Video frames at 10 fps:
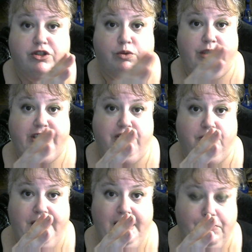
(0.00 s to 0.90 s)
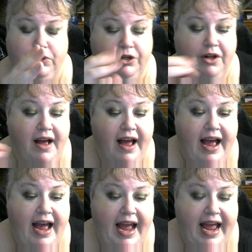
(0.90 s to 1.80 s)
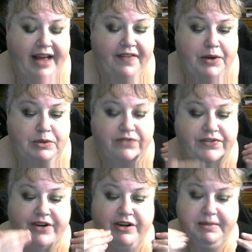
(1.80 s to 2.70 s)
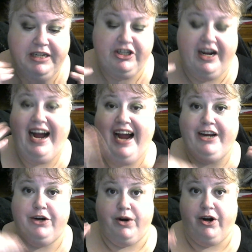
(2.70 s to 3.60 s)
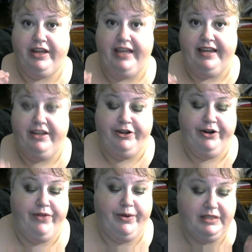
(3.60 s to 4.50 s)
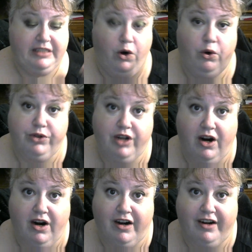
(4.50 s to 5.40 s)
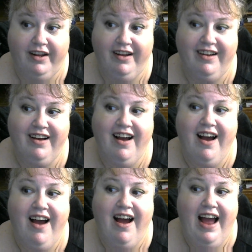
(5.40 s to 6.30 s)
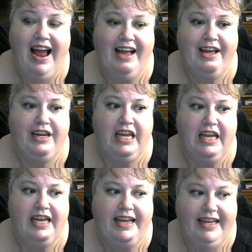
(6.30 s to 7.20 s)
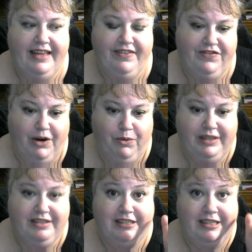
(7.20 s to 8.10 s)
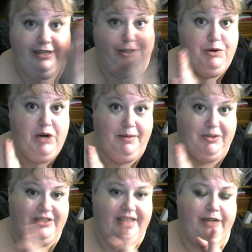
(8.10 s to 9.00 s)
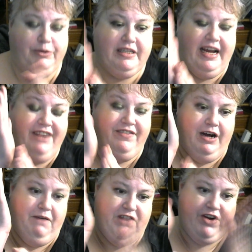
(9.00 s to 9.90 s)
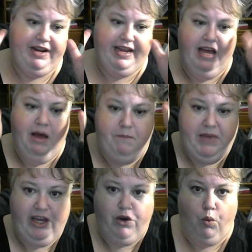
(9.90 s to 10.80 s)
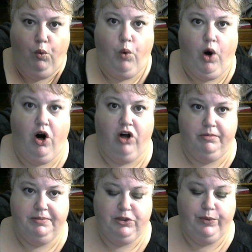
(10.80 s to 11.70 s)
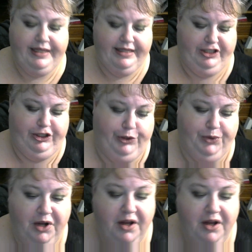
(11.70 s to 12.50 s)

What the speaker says: original people. And there was very much a hierarchy. You know, there was the old guard and there was the newcomers. And there was kind of a very big wall between the two.